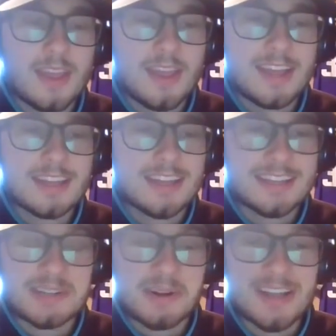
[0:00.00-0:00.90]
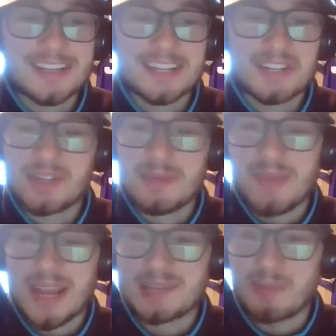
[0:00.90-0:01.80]
it's crazy to see
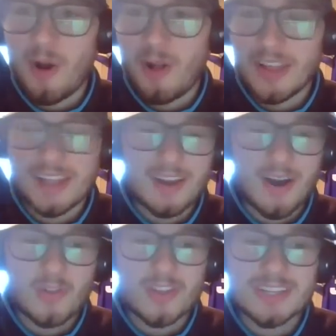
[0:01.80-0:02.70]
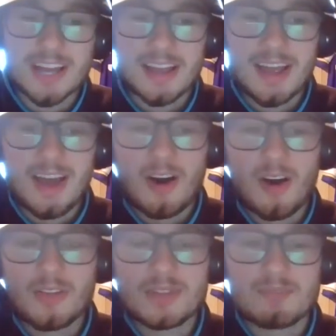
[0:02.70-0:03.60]
baseball, like all these
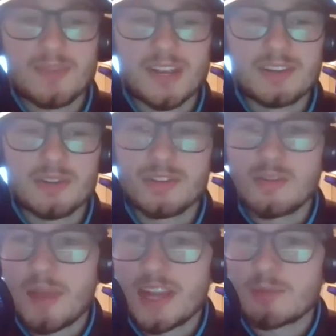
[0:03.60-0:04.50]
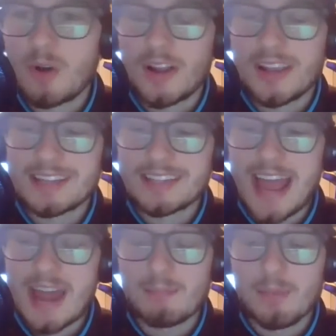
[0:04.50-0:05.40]
big dudes in baseball are getting
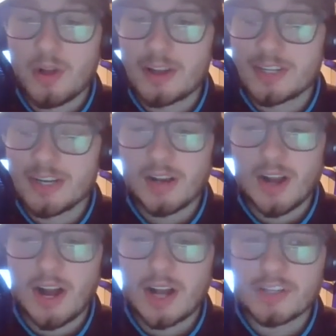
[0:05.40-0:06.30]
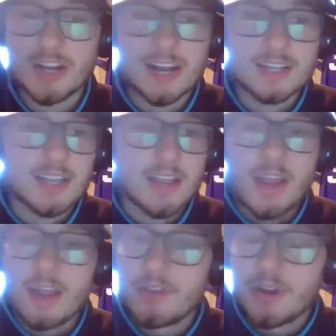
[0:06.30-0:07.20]
10+ year contracts.
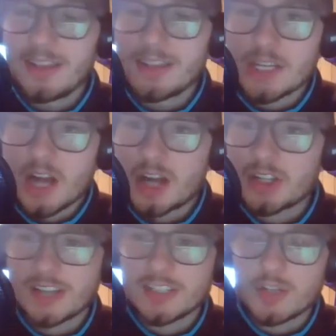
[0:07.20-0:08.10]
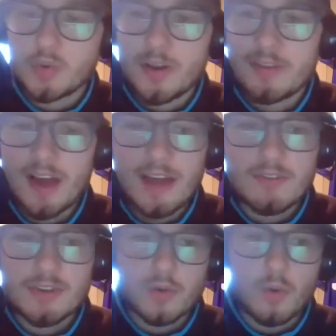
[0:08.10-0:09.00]
If you're getting this contract at 25
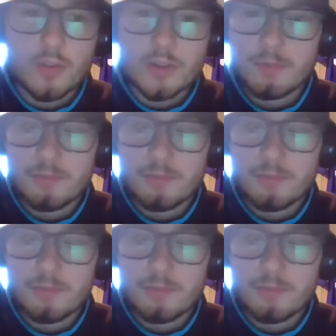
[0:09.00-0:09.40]
years old, you're